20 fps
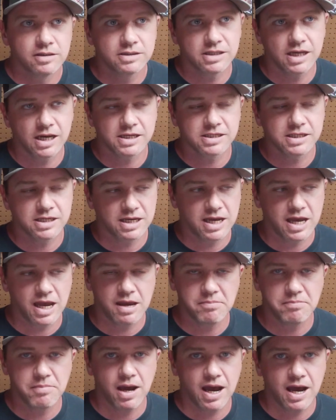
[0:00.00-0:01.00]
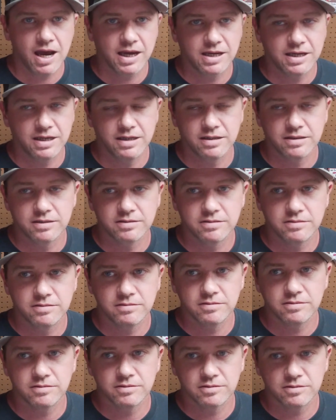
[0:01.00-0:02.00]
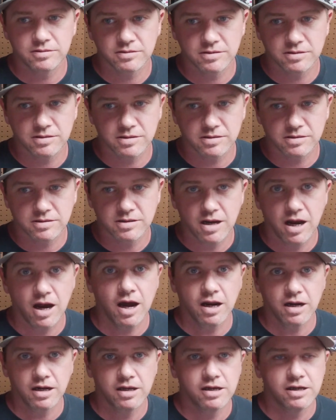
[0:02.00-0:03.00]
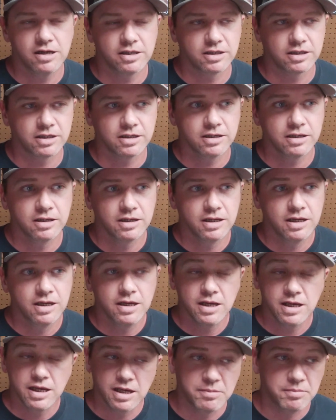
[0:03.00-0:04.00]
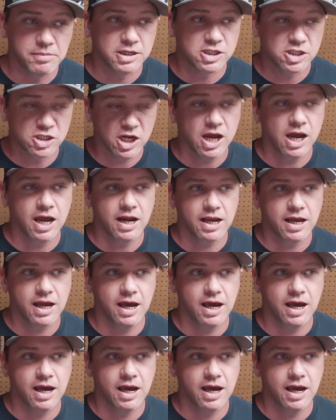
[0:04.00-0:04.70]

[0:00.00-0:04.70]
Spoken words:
Sexton came back and caught Hunter. Him and Jet